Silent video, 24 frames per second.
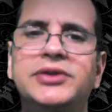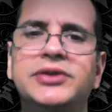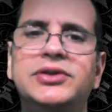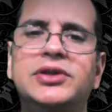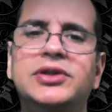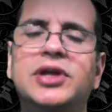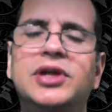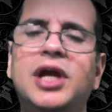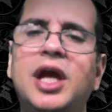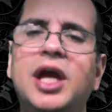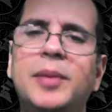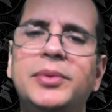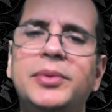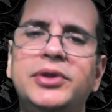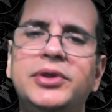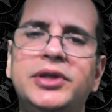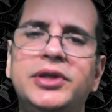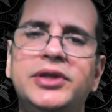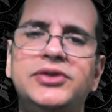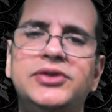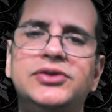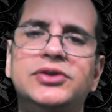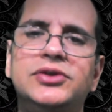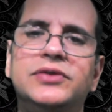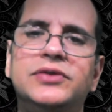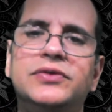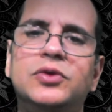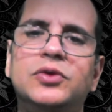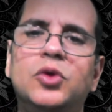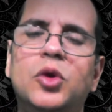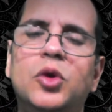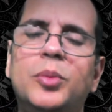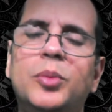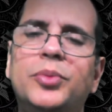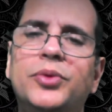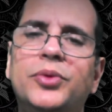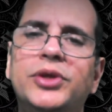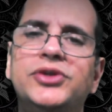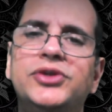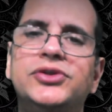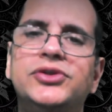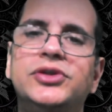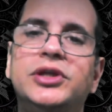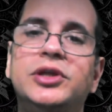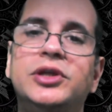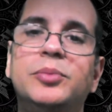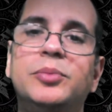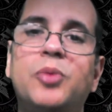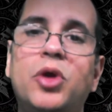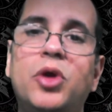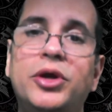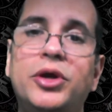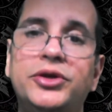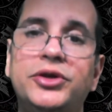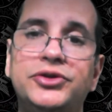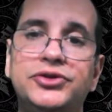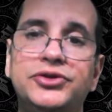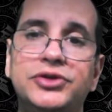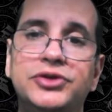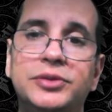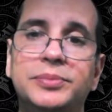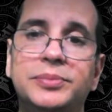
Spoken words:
combination of a corporation and a partnership.